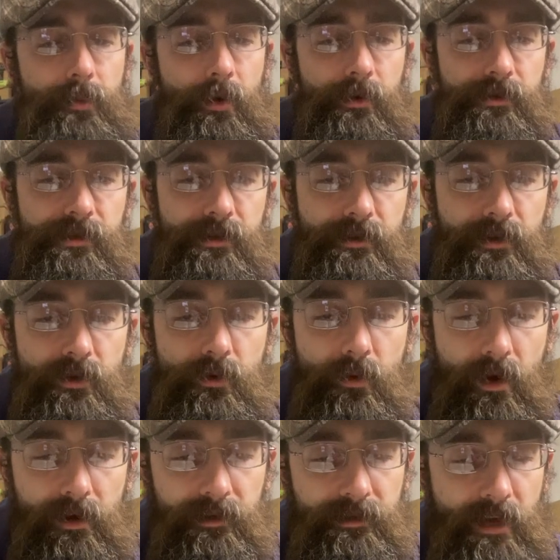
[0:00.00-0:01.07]
person who
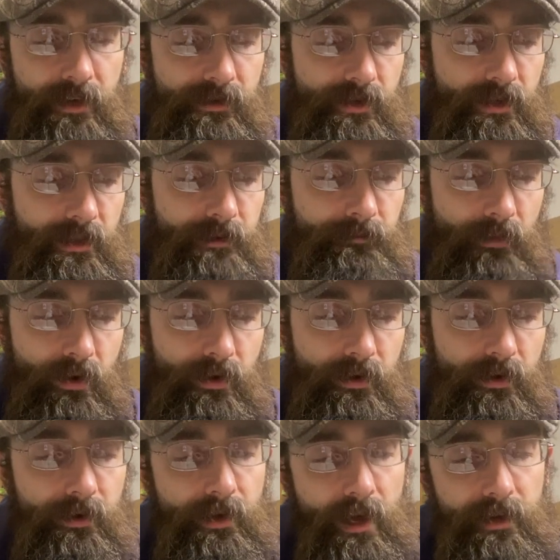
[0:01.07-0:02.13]
unintentionally
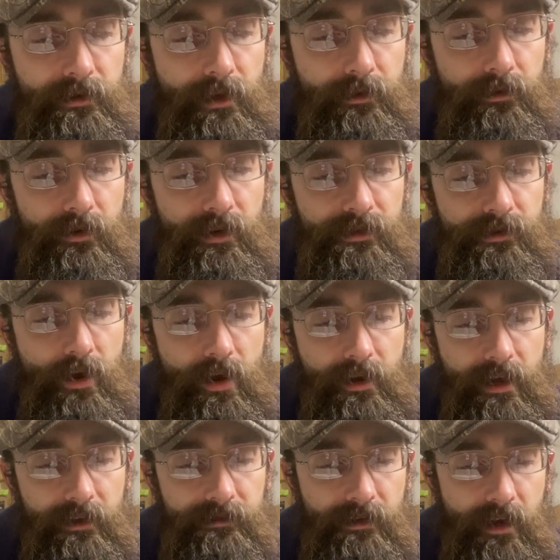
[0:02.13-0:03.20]
murdered another is not
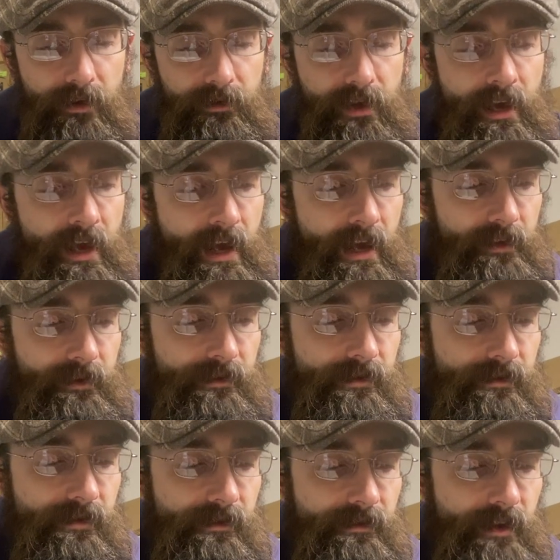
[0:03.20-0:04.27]
exiled. This
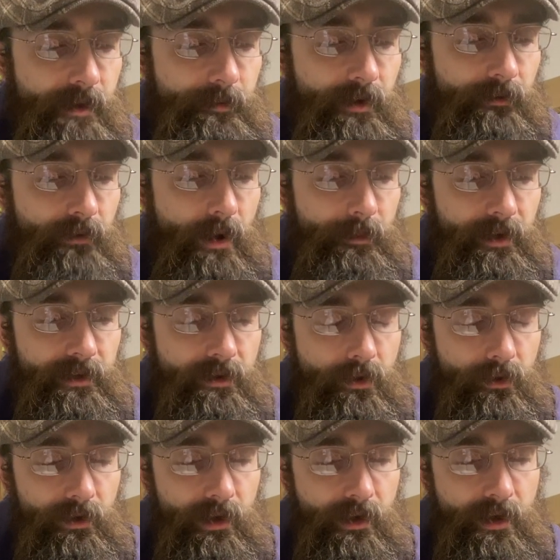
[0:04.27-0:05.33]
is the statement of Rabbi
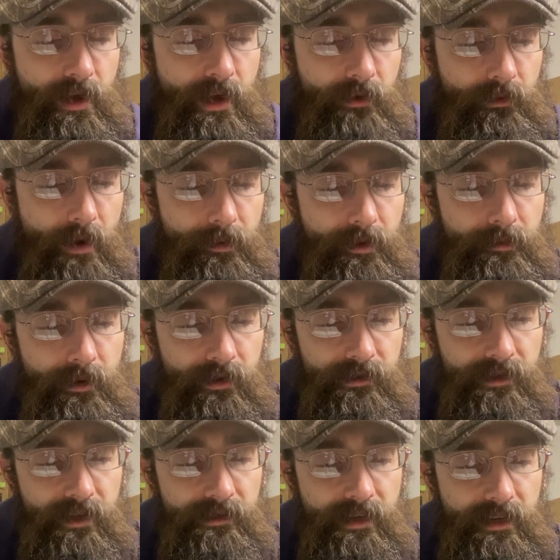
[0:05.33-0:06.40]
Yehuda. Rabbi Meir
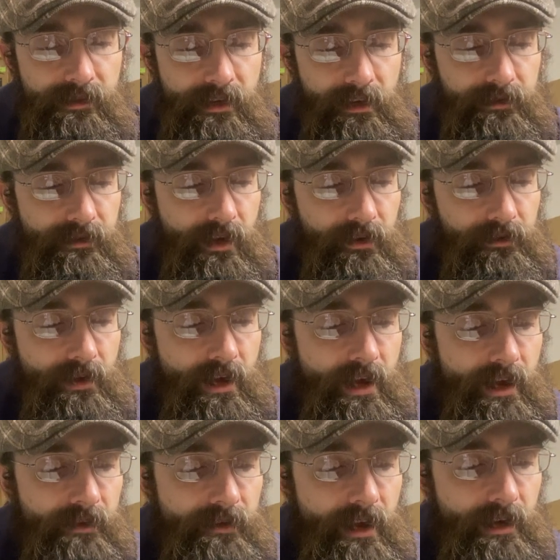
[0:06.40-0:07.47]
says he is exiled.
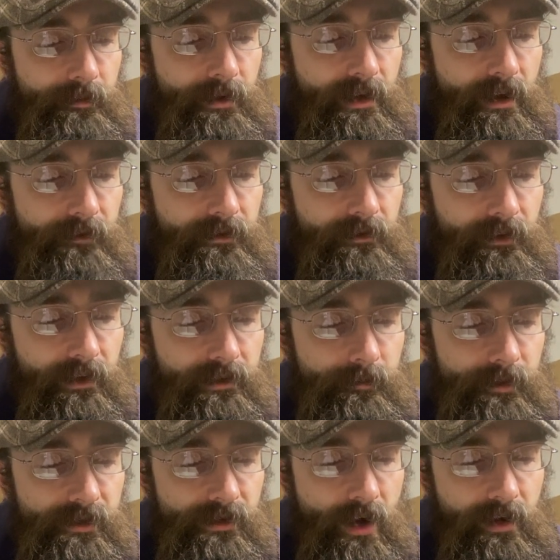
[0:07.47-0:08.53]
The enemy of the
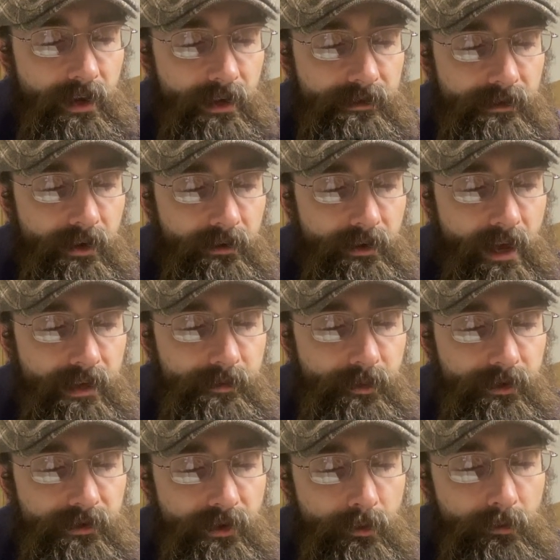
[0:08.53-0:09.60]
victim is not exiled, as
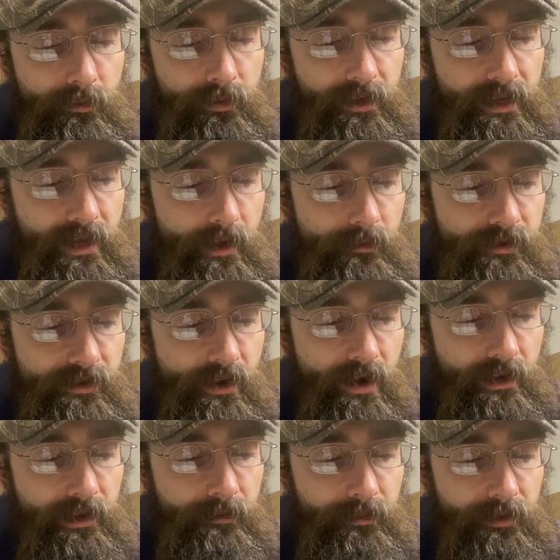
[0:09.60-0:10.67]
presumably it was not a